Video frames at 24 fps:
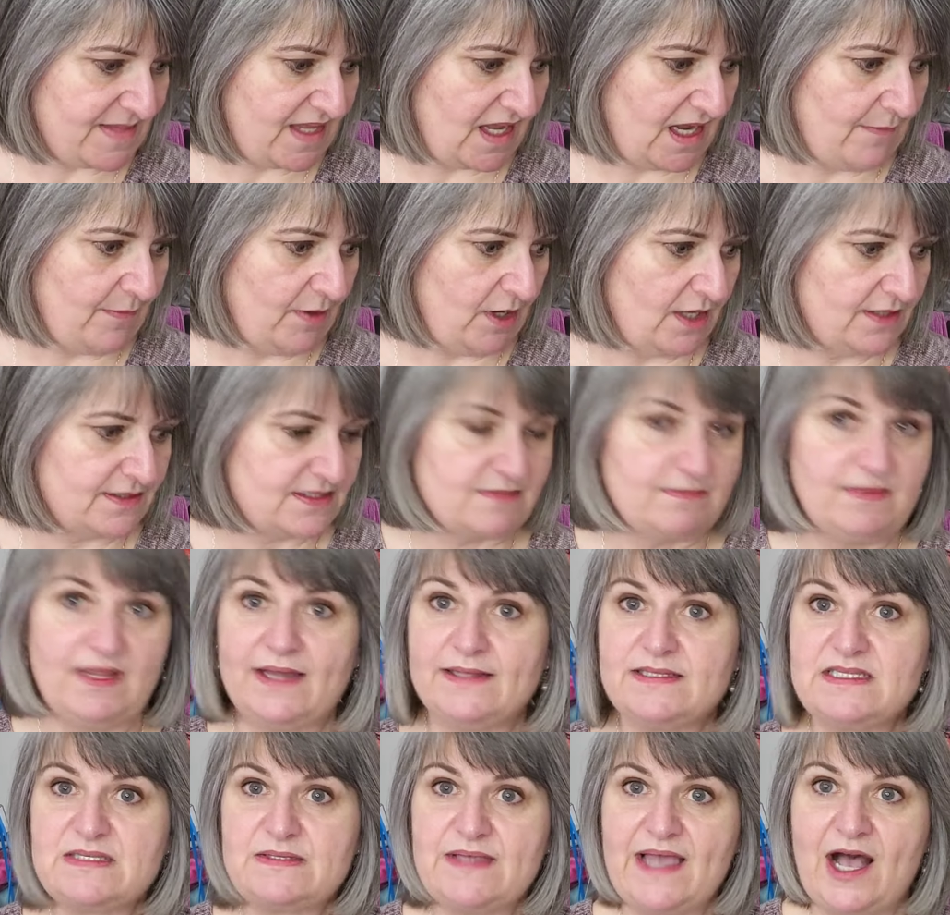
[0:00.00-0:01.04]
I bought some of
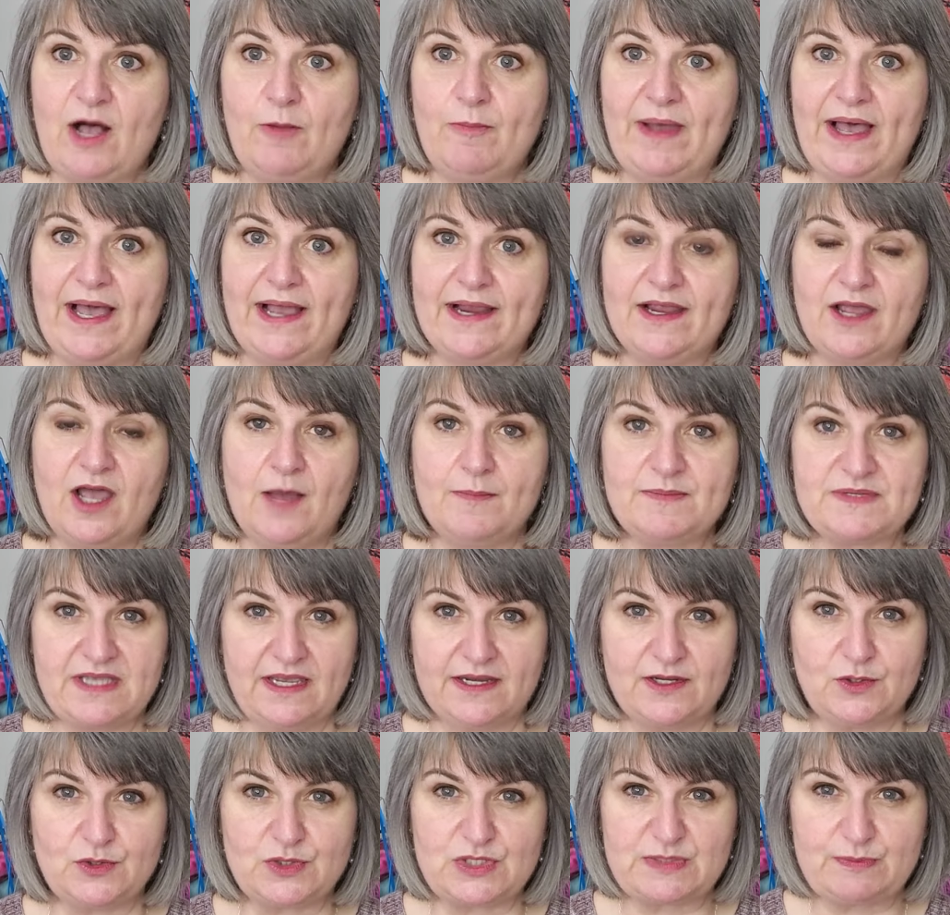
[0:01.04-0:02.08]
that alpaca
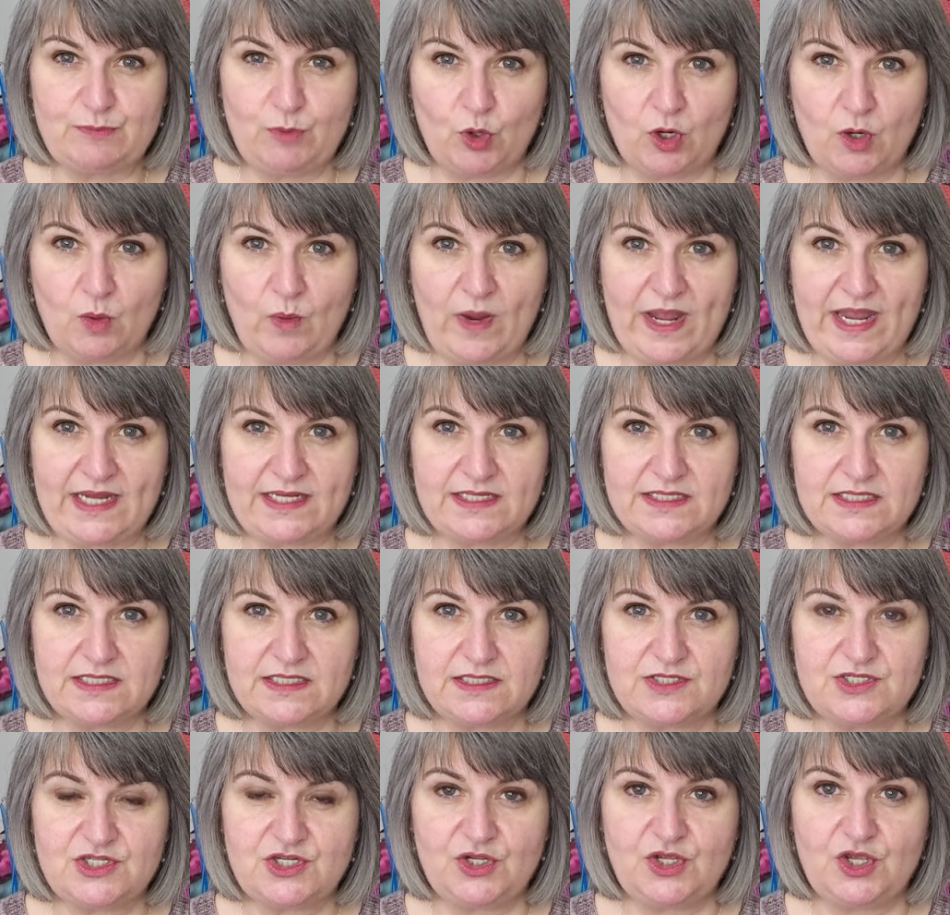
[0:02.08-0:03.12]
upcycle sport weight
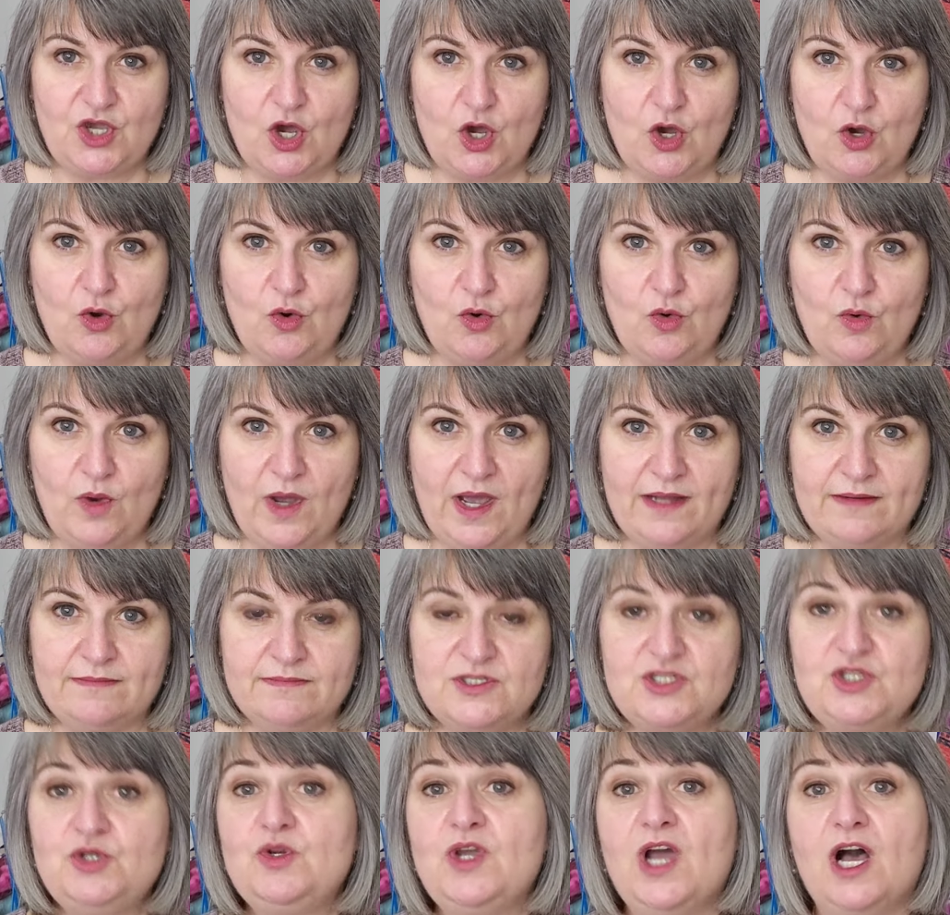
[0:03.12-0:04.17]
to go um,
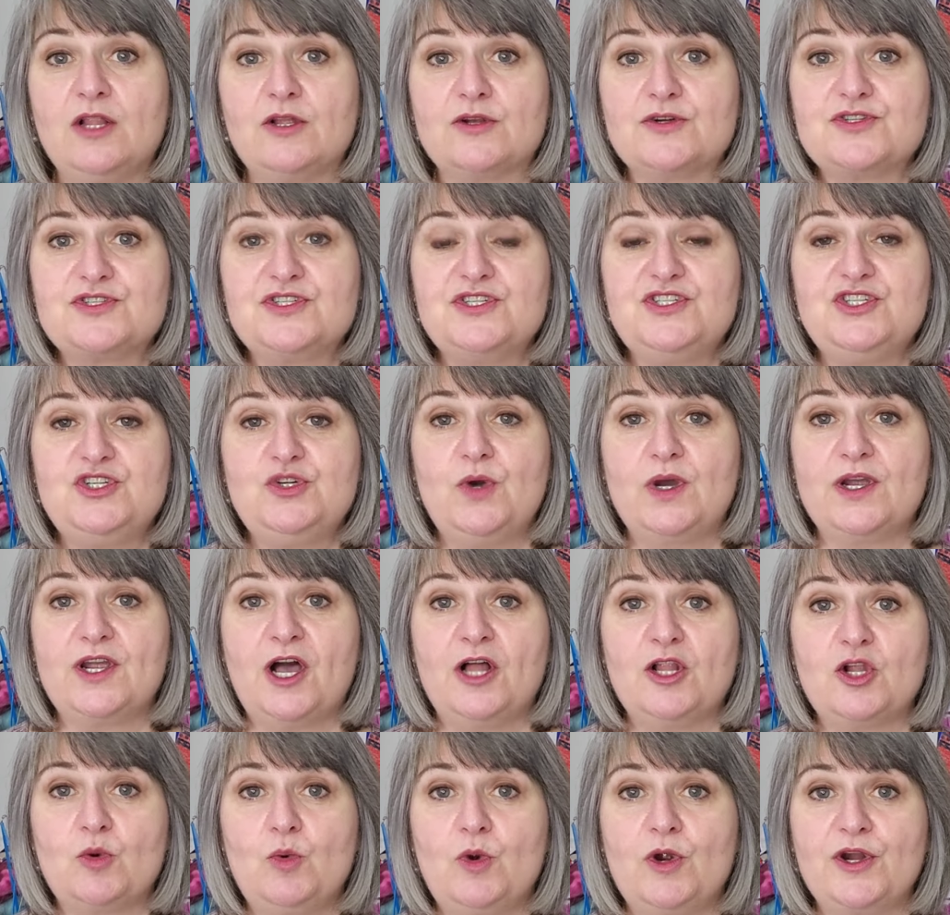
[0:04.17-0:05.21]
two colors to do a
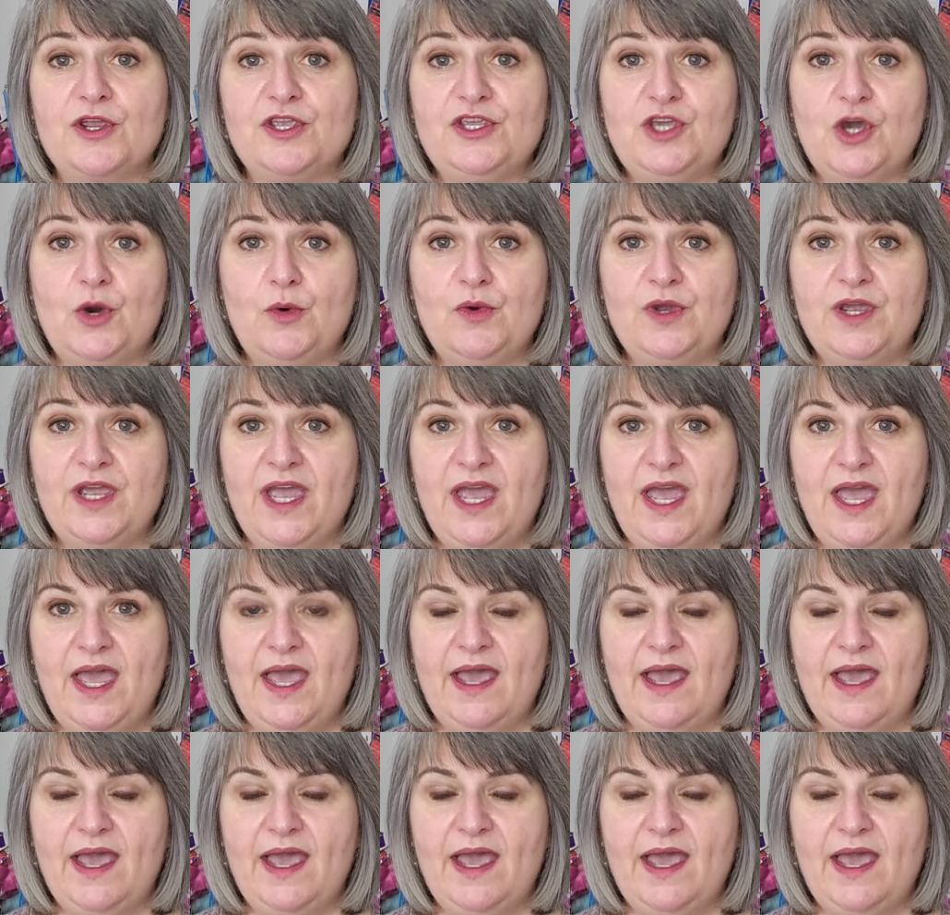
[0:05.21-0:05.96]
color work yoke.